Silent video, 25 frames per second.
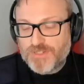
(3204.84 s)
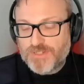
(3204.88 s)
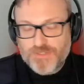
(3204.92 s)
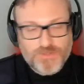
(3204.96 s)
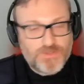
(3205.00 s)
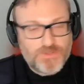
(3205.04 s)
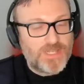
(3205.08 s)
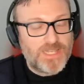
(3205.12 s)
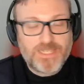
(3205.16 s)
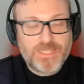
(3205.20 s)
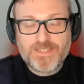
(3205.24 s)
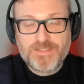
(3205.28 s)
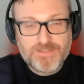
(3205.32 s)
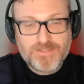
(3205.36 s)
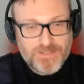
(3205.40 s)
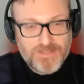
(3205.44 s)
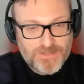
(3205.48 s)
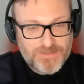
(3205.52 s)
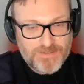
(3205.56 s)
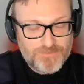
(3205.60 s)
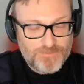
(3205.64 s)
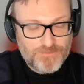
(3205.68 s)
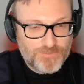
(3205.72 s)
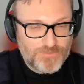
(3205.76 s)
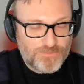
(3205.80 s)
should
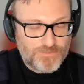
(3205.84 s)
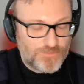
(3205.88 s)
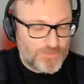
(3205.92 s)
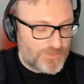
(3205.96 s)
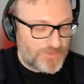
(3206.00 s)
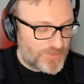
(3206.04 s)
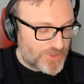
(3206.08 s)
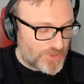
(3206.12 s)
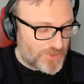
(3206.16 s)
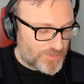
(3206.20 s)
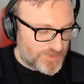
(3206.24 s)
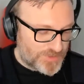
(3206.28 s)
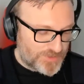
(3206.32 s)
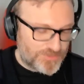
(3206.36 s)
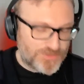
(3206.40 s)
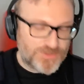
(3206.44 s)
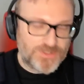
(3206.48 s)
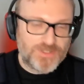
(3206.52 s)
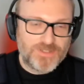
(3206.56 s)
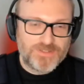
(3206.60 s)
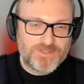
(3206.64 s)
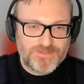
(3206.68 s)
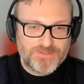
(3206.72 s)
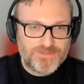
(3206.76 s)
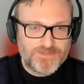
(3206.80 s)
riffing on what you
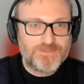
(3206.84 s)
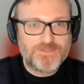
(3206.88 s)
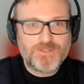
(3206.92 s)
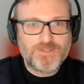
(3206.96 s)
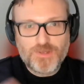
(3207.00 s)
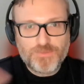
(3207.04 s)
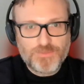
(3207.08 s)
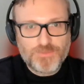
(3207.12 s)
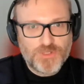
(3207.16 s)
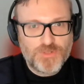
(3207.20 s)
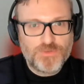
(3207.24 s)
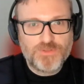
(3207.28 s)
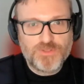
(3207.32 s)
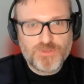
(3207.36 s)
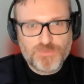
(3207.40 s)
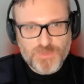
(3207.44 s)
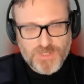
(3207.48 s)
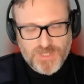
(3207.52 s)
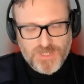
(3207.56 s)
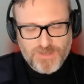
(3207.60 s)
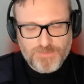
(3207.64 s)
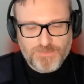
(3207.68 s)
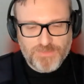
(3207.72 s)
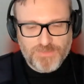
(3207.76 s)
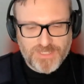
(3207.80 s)
said, Tom, too. This
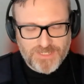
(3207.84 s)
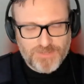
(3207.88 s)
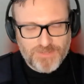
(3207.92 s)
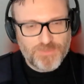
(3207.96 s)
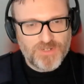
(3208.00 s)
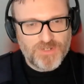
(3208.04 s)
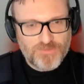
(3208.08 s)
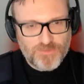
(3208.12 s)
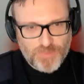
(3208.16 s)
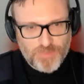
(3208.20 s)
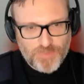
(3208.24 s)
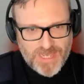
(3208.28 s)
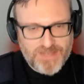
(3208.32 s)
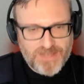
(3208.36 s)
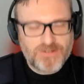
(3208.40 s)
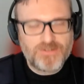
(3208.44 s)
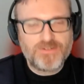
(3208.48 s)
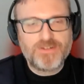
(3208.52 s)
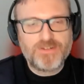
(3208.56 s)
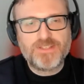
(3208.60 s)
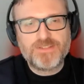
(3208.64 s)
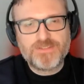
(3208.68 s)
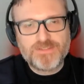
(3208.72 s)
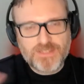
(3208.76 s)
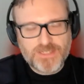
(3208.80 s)
become like a bit of a
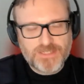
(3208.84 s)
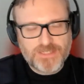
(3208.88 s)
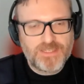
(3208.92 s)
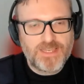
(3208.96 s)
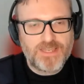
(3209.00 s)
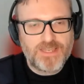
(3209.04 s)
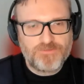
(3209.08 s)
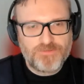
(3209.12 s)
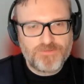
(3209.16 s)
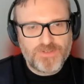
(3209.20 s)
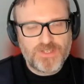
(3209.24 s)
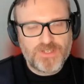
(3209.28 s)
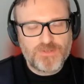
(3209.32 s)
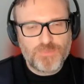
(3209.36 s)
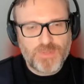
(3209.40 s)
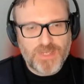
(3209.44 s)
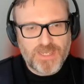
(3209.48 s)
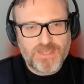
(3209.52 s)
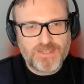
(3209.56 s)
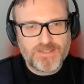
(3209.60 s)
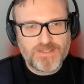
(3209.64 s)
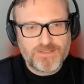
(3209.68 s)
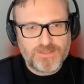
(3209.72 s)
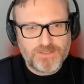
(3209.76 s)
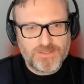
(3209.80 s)
pattern. Is like that
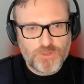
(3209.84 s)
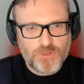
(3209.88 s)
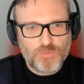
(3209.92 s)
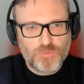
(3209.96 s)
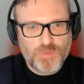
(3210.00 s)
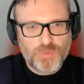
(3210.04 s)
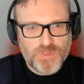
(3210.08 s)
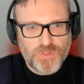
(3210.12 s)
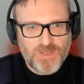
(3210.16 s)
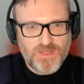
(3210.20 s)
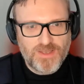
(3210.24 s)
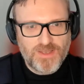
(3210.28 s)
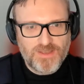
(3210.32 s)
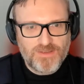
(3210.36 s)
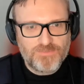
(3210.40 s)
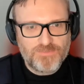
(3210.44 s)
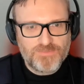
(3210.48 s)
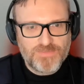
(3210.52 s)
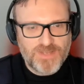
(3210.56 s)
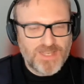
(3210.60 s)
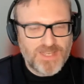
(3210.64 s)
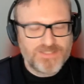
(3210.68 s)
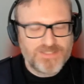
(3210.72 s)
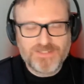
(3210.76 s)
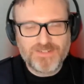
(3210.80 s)
feedback loop.
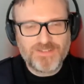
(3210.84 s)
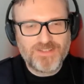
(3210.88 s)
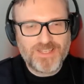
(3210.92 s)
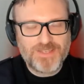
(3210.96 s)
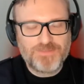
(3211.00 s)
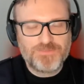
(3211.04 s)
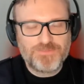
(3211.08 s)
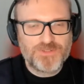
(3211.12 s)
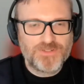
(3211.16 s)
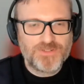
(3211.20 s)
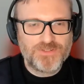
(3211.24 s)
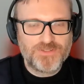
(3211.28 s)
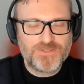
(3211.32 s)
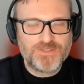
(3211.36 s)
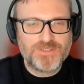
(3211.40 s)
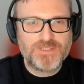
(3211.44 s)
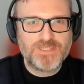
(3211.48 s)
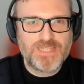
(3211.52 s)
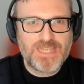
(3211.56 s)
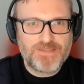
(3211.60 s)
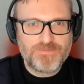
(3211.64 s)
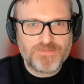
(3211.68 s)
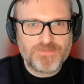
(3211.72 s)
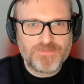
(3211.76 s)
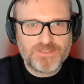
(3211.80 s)
I'm still
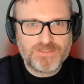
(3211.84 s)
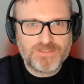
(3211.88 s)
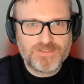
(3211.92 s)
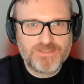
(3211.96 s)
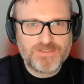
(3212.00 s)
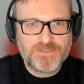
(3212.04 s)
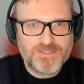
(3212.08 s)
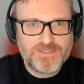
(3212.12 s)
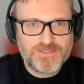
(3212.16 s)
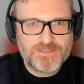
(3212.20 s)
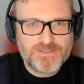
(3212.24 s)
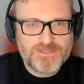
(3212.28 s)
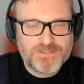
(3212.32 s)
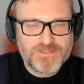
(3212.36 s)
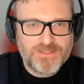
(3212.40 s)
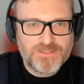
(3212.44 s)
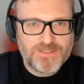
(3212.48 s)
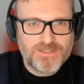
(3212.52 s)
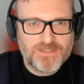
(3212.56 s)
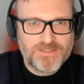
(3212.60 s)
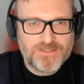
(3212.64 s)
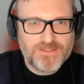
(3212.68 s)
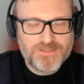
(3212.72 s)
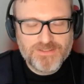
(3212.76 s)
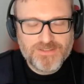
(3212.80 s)
laughing
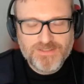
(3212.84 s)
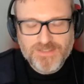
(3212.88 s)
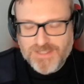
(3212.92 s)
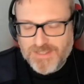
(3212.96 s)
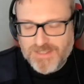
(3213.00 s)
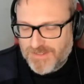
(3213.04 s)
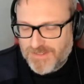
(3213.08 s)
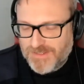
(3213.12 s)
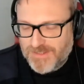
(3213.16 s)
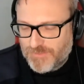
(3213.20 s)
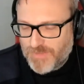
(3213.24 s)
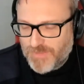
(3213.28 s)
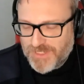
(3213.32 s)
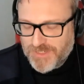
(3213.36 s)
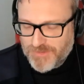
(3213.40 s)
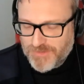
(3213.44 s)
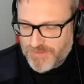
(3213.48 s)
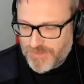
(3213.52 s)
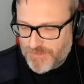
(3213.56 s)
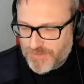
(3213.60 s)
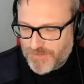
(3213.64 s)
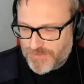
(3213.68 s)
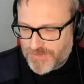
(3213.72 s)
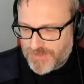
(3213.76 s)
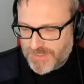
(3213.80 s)
that Michael
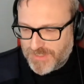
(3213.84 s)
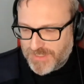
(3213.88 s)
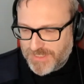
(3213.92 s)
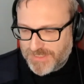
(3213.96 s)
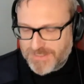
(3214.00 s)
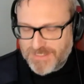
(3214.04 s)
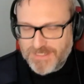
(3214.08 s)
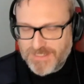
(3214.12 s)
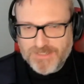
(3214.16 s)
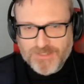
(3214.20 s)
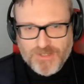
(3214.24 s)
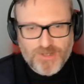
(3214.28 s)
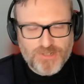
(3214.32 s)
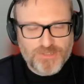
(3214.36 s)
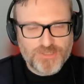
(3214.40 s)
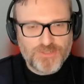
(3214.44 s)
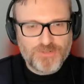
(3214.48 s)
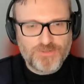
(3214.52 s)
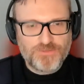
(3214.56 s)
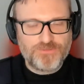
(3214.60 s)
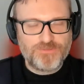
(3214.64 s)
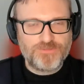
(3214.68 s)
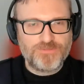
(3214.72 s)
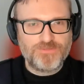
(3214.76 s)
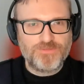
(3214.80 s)
used like that
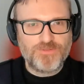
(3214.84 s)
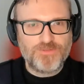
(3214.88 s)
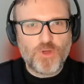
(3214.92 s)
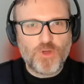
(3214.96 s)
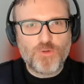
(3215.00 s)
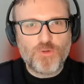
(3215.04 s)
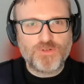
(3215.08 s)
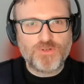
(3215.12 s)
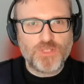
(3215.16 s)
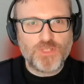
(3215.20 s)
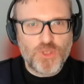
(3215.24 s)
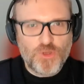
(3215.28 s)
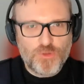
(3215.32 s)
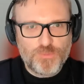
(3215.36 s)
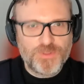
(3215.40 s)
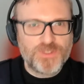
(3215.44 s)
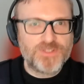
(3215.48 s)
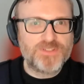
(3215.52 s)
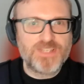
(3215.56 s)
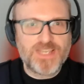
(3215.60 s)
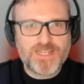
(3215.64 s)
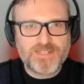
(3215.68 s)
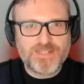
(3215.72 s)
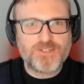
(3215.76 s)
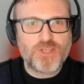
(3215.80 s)
cognitive overload,
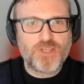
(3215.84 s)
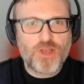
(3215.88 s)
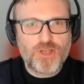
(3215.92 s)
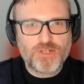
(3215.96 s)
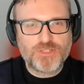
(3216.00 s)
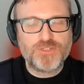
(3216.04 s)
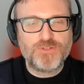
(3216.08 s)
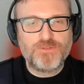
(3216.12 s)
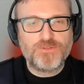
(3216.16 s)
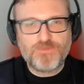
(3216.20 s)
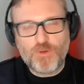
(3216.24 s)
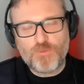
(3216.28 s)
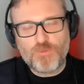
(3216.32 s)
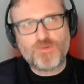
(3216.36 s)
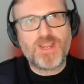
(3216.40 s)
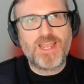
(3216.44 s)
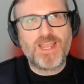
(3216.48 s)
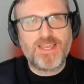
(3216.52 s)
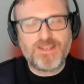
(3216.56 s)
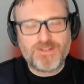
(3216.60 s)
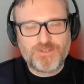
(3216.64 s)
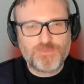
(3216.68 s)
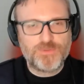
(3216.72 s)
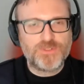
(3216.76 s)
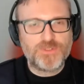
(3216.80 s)
because that's cognitive
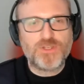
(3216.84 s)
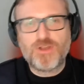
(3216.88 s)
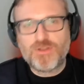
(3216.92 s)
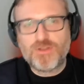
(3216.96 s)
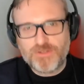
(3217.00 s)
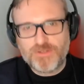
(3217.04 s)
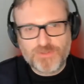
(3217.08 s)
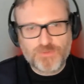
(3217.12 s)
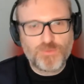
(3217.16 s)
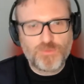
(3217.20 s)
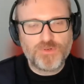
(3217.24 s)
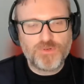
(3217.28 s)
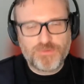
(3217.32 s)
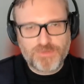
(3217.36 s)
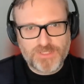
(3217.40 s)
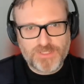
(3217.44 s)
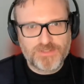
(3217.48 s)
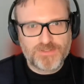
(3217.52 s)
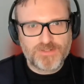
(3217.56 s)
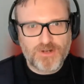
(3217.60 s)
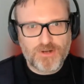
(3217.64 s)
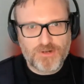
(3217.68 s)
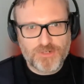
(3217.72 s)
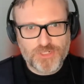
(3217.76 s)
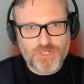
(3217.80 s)
overhead, as we call it, is one of the things
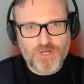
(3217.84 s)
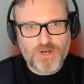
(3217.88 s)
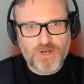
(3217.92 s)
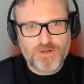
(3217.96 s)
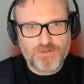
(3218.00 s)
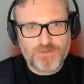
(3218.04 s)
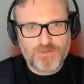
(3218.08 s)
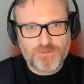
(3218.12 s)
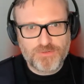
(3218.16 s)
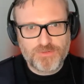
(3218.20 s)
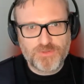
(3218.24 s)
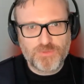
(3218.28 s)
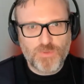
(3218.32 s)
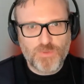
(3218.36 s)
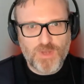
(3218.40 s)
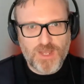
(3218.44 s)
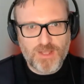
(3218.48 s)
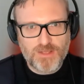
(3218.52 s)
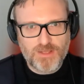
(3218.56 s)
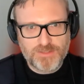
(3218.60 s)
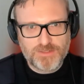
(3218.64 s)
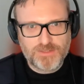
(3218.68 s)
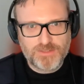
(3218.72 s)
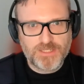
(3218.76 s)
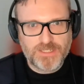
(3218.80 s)
in our charter as
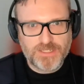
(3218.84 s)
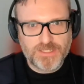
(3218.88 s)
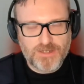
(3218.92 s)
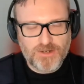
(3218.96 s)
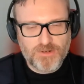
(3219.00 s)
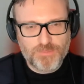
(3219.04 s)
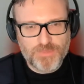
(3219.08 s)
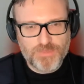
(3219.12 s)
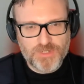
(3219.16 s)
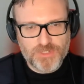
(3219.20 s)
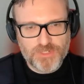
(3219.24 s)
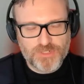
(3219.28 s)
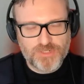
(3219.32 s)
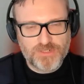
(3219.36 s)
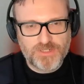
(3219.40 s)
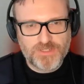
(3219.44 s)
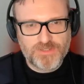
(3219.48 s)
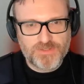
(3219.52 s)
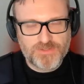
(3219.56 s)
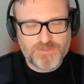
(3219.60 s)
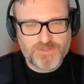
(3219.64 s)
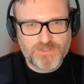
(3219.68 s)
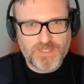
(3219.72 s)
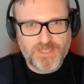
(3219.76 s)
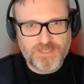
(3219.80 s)
well. And like our mission
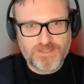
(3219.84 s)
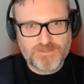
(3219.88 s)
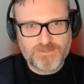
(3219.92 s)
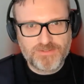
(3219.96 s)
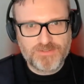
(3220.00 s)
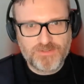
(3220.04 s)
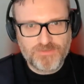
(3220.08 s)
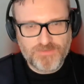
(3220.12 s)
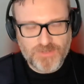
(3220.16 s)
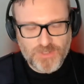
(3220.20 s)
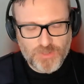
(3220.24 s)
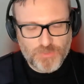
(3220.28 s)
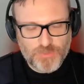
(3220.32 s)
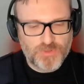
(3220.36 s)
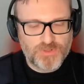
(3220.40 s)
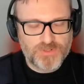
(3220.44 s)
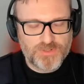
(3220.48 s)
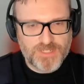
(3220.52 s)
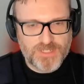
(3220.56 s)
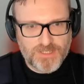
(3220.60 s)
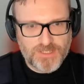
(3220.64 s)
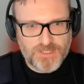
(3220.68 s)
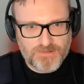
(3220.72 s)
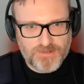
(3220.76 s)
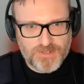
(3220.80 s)
as developer
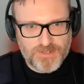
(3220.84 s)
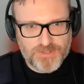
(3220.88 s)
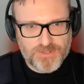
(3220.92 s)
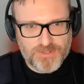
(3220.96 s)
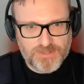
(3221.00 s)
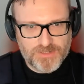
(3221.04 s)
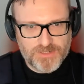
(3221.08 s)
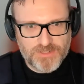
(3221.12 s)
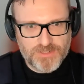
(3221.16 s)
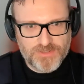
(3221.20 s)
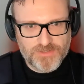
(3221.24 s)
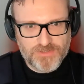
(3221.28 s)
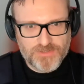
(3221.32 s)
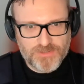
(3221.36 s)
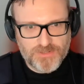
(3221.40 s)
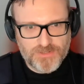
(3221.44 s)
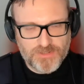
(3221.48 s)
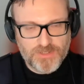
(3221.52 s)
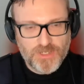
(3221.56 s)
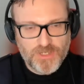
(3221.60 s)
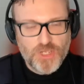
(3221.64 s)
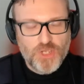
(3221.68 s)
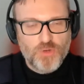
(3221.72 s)
acceleration is to